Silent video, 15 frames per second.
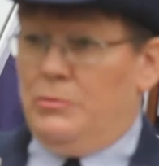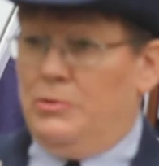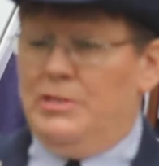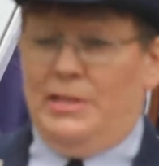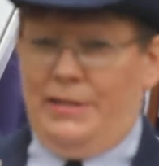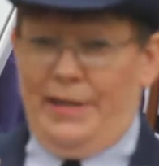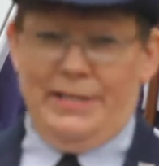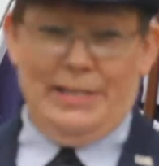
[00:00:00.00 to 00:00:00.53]
This
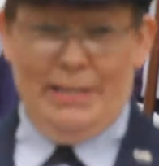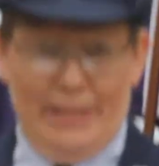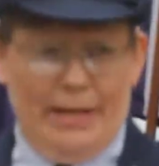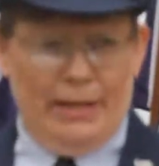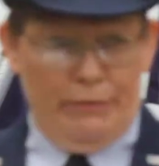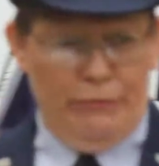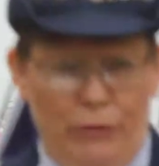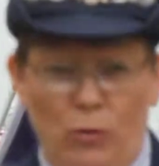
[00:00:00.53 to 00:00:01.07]
was in
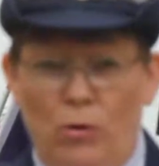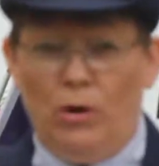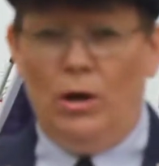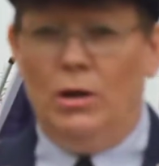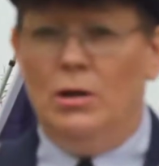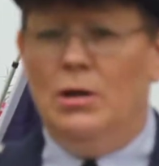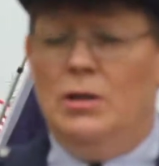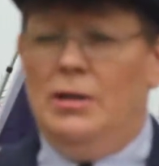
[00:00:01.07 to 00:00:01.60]

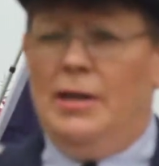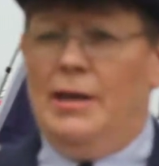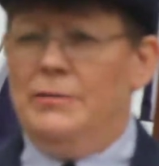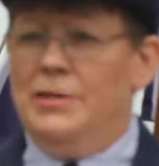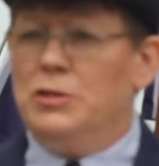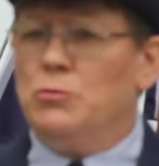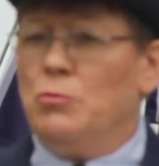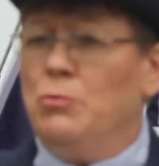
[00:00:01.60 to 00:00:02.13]
1994,
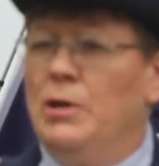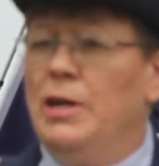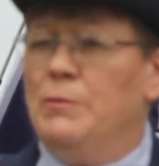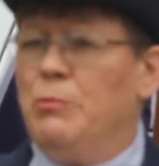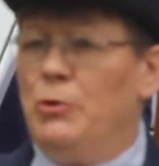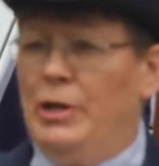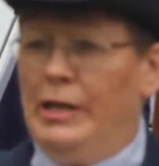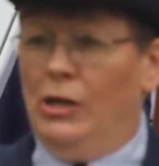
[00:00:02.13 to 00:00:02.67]
and things were
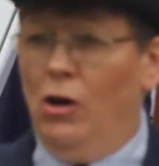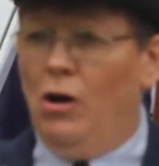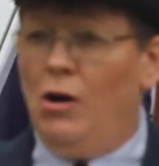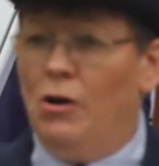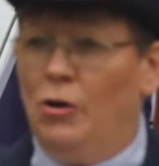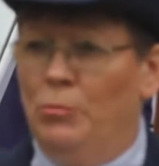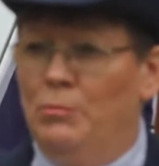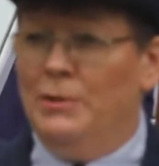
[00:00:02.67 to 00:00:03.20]
really pretty
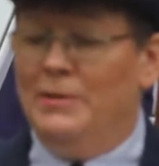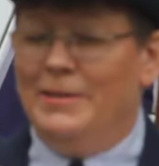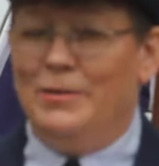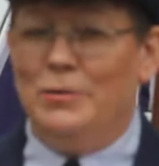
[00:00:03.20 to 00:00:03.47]
calm,